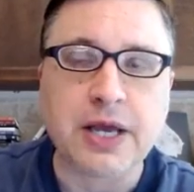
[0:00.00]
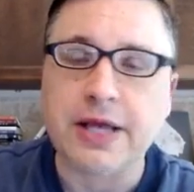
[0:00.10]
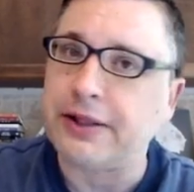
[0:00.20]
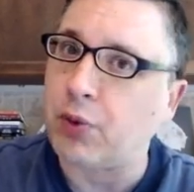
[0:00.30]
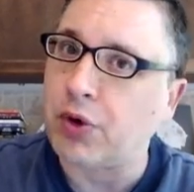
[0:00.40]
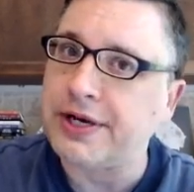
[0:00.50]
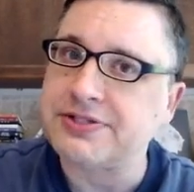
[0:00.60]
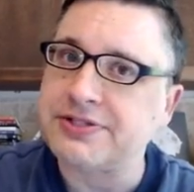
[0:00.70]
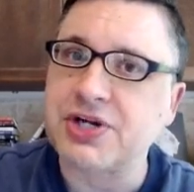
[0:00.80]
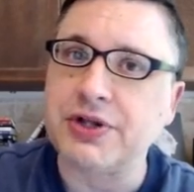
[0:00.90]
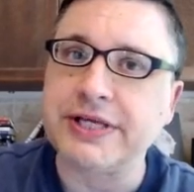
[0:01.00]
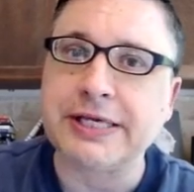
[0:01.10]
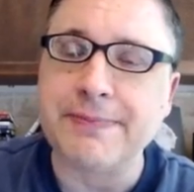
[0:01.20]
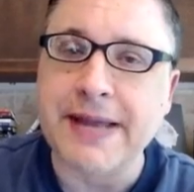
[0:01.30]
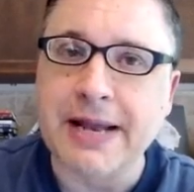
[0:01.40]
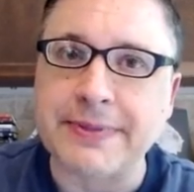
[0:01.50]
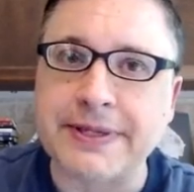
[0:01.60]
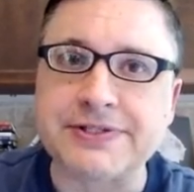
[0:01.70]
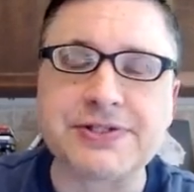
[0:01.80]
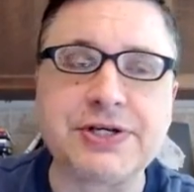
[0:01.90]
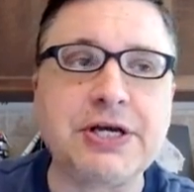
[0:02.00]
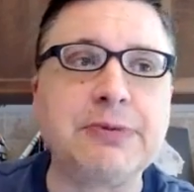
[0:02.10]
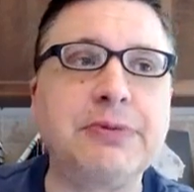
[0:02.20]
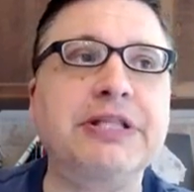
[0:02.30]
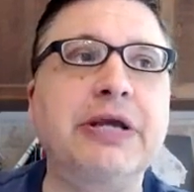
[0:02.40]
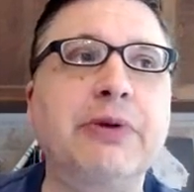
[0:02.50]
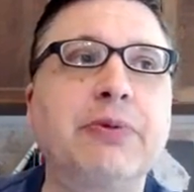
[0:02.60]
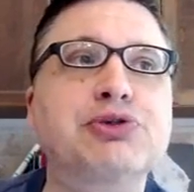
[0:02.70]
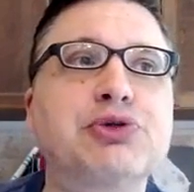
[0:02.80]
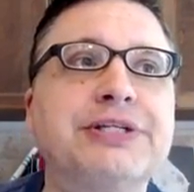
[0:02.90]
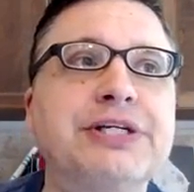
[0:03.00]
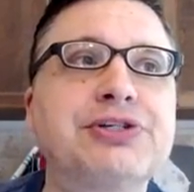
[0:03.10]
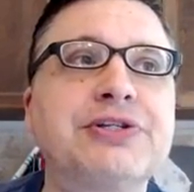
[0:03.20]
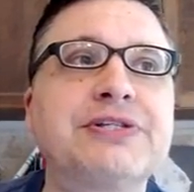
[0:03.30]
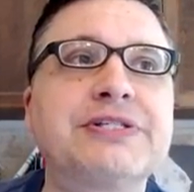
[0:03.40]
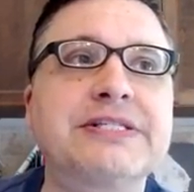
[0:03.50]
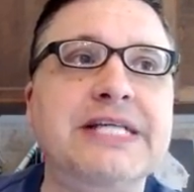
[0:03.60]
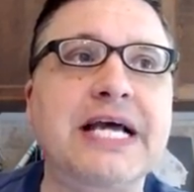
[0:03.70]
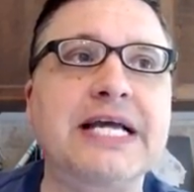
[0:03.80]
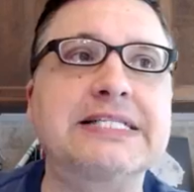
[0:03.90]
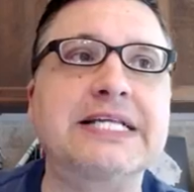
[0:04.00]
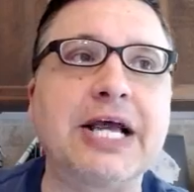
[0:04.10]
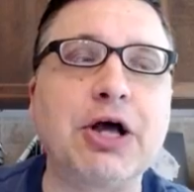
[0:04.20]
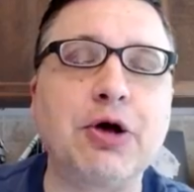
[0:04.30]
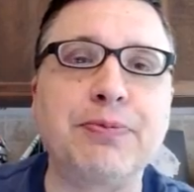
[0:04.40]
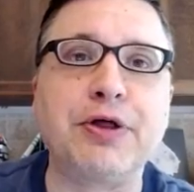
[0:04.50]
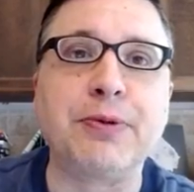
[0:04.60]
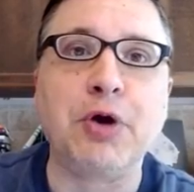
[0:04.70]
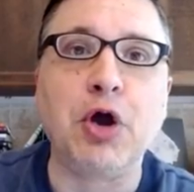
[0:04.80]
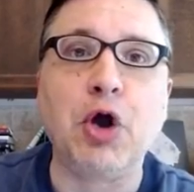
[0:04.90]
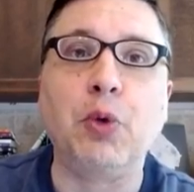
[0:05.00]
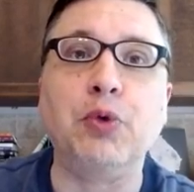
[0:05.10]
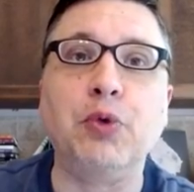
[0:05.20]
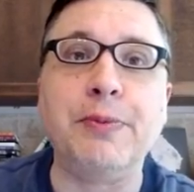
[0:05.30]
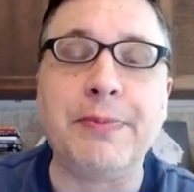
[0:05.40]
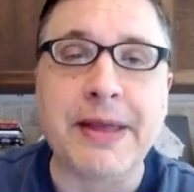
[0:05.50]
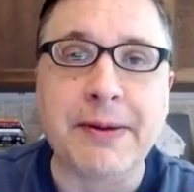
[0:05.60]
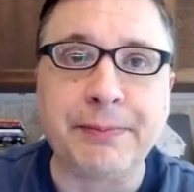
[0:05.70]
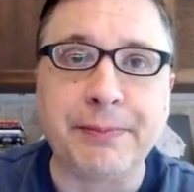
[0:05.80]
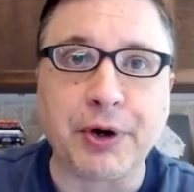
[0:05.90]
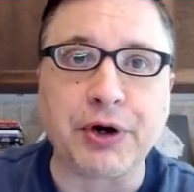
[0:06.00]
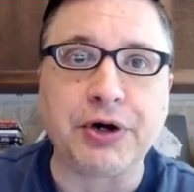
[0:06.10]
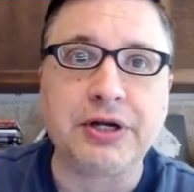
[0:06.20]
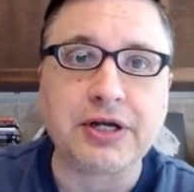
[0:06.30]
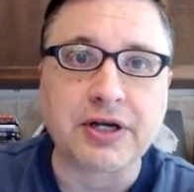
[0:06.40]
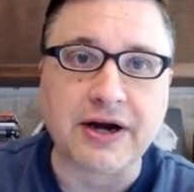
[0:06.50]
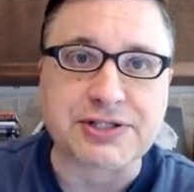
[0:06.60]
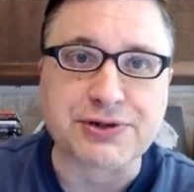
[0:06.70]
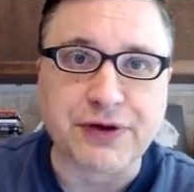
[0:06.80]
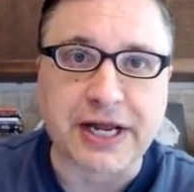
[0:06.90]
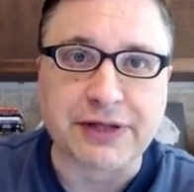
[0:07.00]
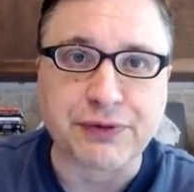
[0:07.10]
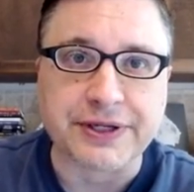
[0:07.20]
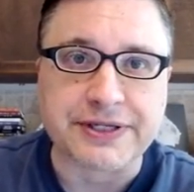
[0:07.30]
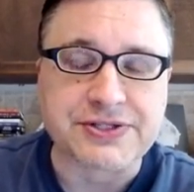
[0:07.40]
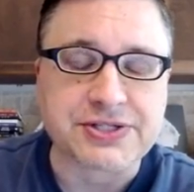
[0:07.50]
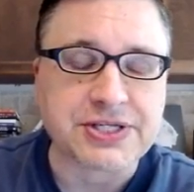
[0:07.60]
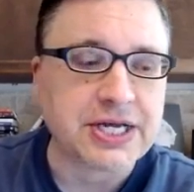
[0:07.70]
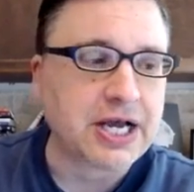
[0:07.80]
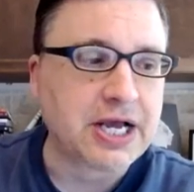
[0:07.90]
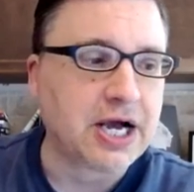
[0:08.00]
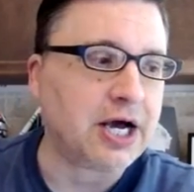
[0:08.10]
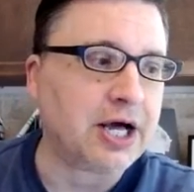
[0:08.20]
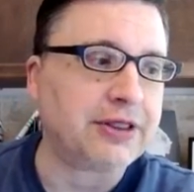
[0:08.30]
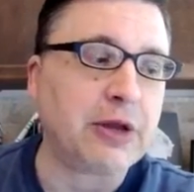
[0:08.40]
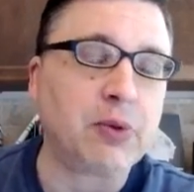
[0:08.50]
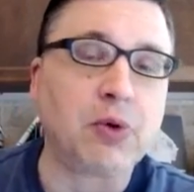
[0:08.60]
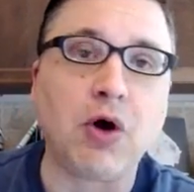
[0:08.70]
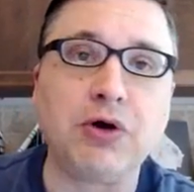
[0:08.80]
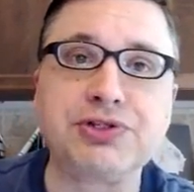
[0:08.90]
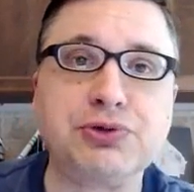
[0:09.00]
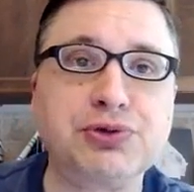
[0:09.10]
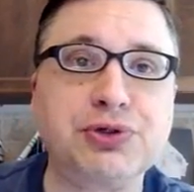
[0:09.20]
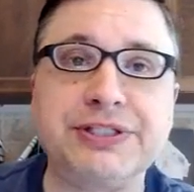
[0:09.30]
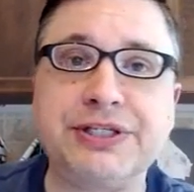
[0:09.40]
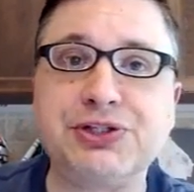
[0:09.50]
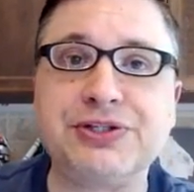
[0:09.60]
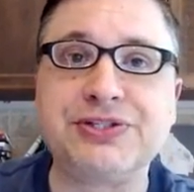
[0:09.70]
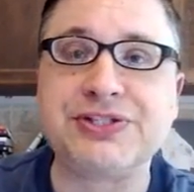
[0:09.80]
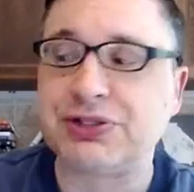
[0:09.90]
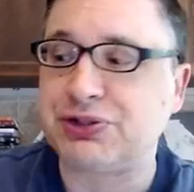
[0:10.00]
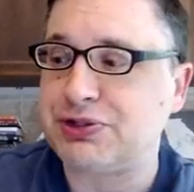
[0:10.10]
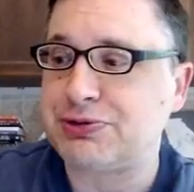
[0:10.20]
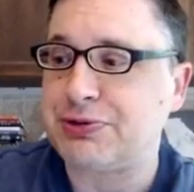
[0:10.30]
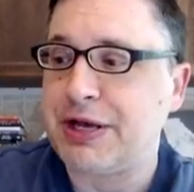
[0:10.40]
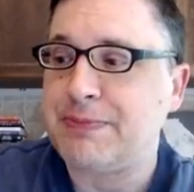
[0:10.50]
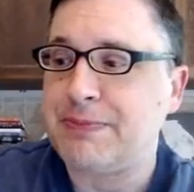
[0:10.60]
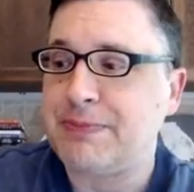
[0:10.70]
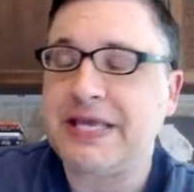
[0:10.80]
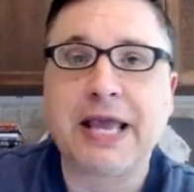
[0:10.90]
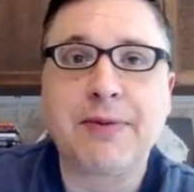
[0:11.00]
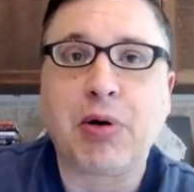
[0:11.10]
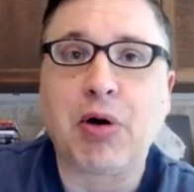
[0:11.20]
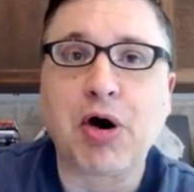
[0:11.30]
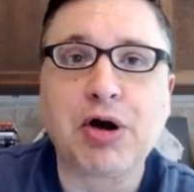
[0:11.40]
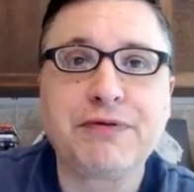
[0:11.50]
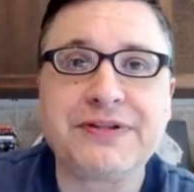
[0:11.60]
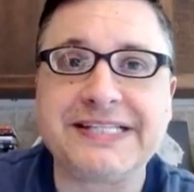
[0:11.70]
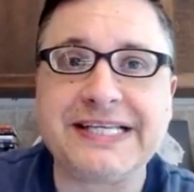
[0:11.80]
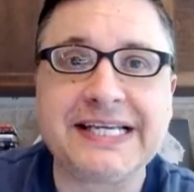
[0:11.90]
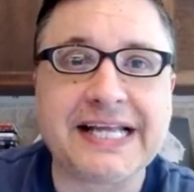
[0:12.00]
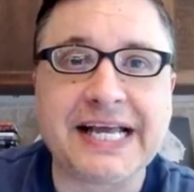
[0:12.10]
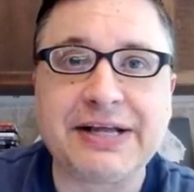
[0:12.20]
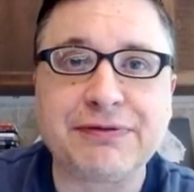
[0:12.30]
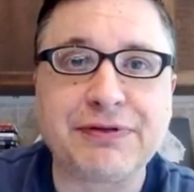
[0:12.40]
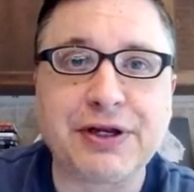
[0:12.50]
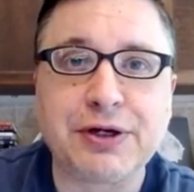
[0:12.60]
that weren't necessarily commandments, but they were traditions designed to help them remember God's faithfulness. They were also traditions that just became part of the DNA of